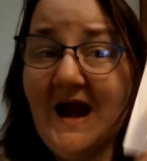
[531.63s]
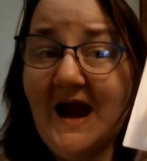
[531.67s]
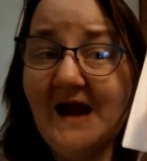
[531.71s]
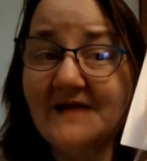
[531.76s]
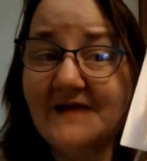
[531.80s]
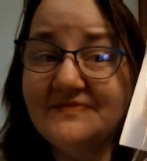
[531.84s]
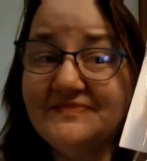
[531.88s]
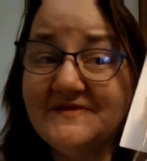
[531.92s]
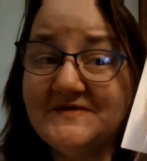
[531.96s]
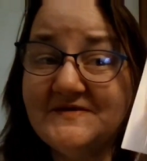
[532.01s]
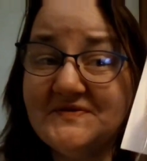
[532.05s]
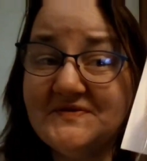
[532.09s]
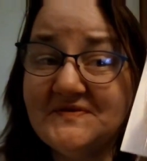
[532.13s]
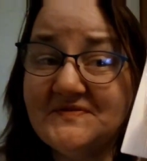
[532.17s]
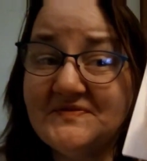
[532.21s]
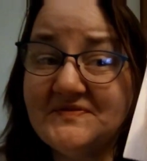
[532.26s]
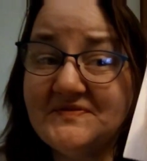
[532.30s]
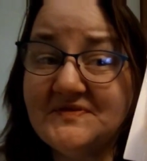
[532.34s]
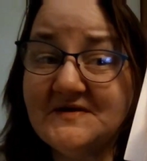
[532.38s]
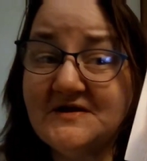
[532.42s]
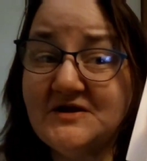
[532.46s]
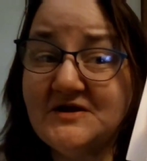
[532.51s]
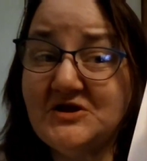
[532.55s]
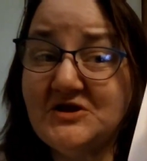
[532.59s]
And this is
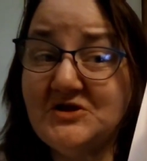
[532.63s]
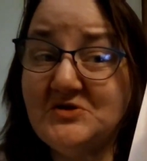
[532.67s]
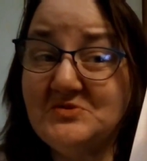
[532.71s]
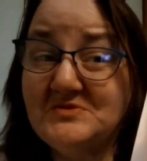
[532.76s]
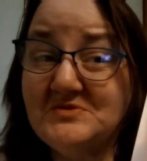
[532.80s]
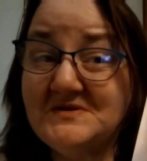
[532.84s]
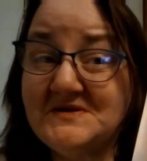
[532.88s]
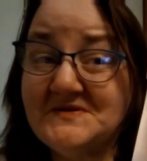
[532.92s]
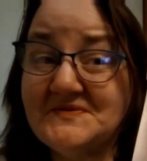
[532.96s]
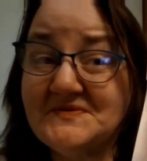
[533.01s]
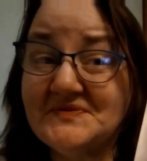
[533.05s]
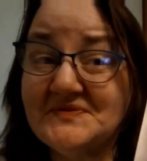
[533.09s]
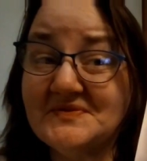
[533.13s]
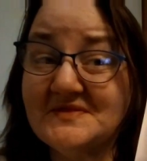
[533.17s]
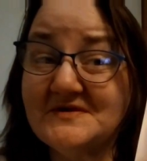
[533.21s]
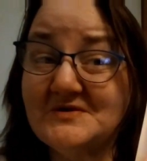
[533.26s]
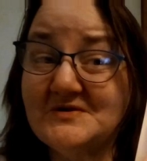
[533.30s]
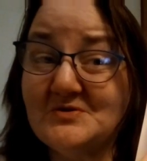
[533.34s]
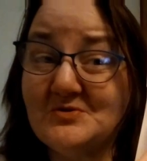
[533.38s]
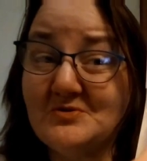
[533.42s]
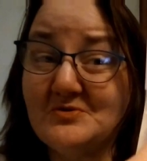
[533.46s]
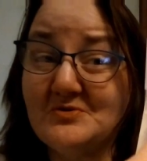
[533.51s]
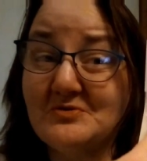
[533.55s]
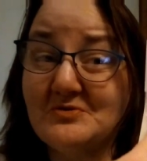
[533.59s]
the cutest
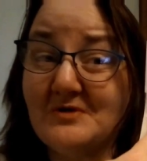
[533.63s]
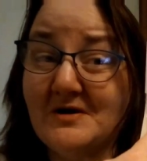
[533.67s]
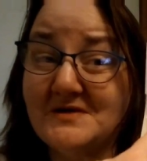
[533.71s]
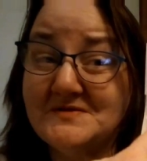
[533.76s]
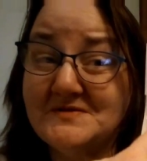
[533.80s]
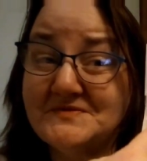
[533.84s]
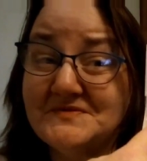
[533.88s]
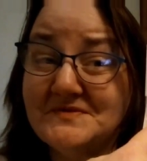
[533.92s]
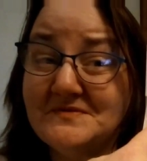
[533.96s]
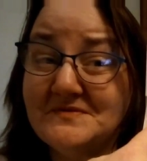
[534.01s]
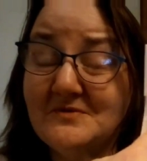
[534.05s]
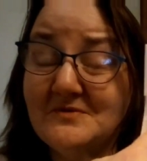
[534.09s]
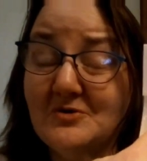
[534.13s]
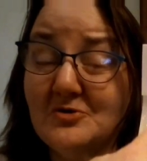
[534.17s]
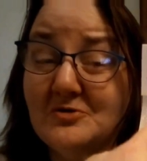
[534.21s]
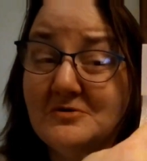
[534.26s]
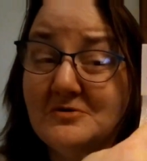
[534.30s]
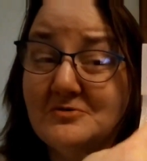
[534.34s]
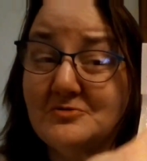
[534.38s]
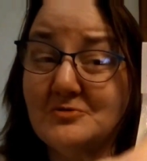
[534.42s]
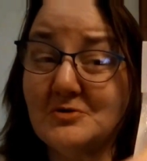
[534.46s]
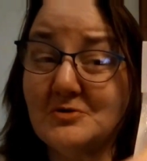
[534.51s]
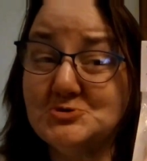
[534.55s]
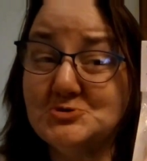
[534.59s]
little
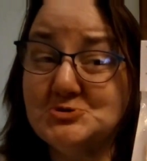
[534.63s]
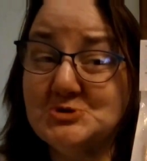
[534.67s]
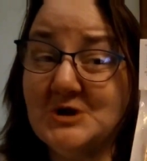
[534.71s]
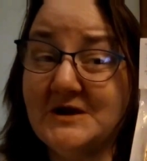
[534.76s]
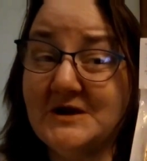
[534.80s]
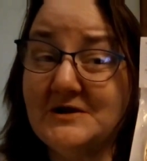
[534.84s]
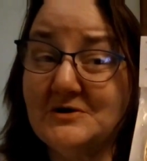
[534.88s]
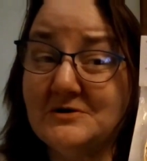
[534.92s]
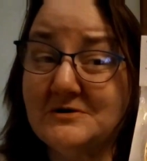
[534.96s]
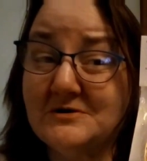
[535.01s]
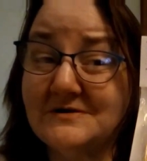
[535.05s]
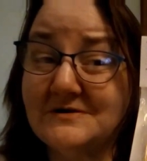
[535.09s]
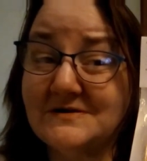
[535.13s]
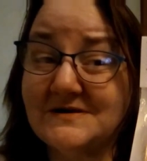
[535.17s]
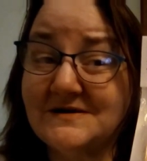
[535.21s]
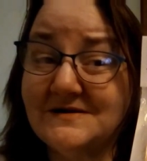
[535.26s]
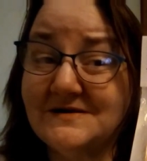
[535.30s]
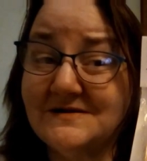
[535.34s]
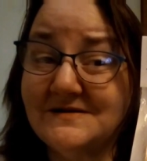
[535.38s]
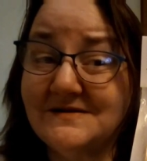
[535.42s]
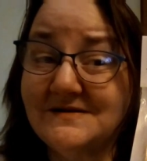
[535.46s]
crochet hook.